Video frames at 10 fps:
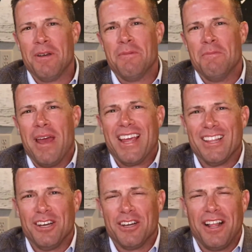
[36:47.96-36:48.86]
make
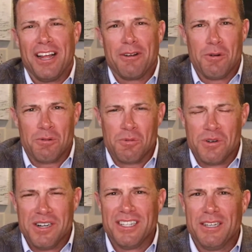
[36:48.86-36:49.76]
it look like we're
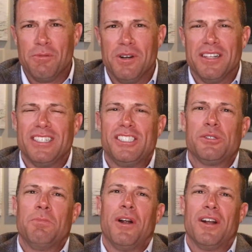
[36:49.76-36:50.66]
really, really
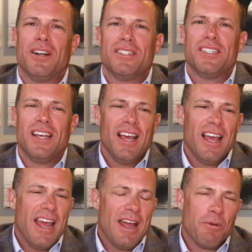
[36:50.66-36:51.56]
smart
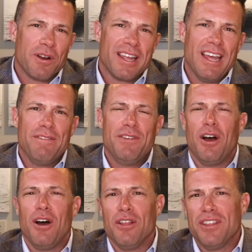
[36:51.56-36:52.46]
and we'll give you
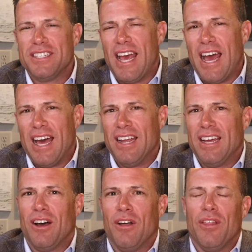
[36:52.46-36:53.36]
all the data
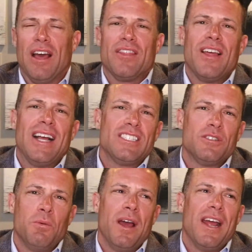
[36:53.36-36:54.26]
and all that. That's
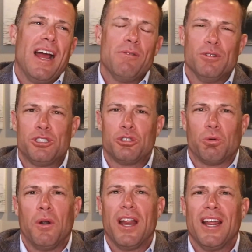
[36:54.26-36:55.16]
the way I was
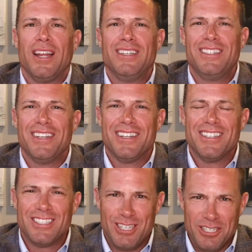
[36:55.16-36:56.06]
trained
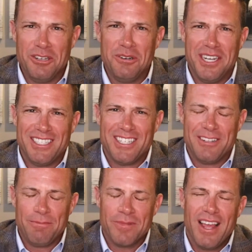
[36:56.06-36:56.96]
to do it.
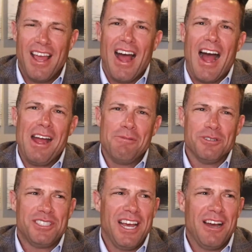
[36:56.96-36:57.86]
I will
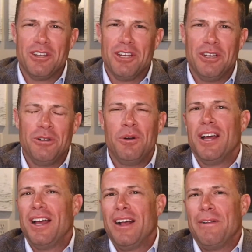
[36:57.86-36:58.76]
tell you,
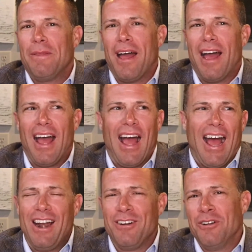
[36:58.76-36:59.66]

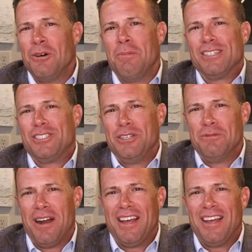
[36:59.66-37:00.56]
I don't know about you,
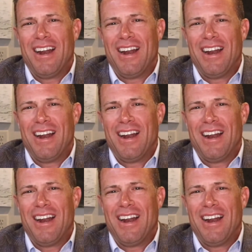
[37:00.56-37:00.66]
Ryan.